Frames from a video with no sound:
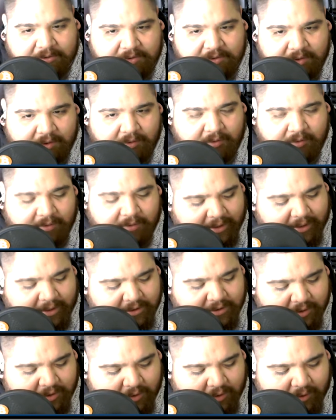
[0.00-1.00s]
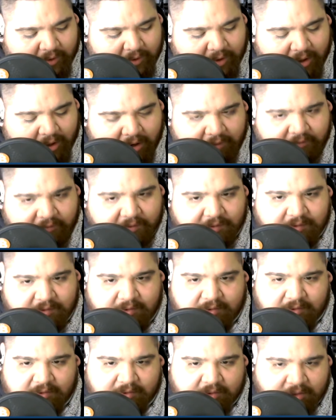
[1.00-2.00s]
Dude, like, to go to
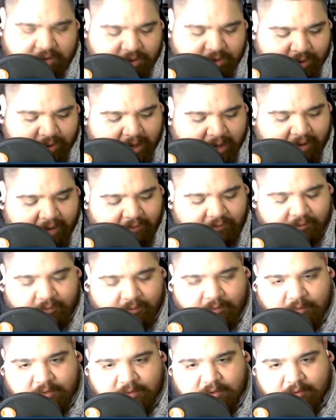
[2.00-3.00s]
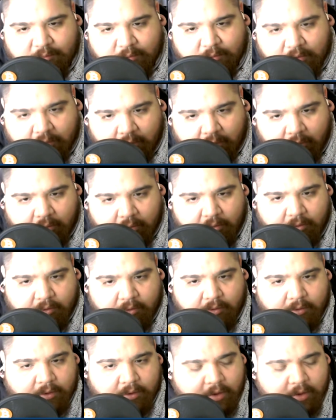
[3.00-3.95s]
conferences, to travel, to record,